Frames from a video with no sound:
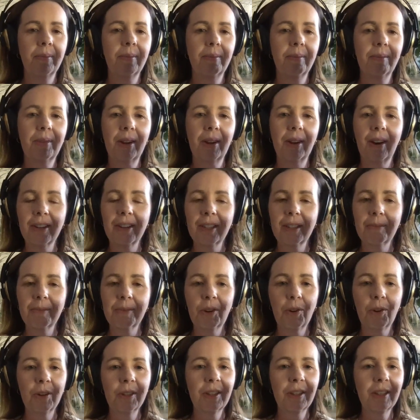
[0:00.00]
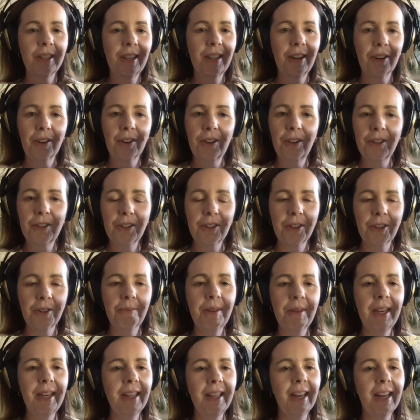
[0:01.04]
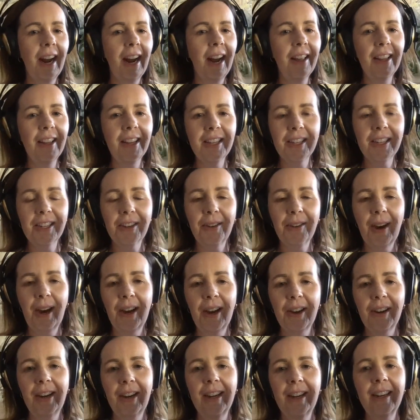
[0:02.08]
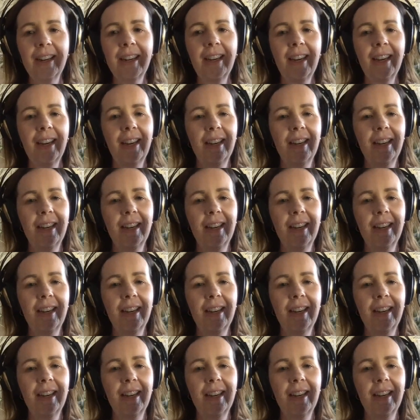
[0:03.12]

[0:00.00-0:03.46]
there are some courses here closer to me that I like to go out on,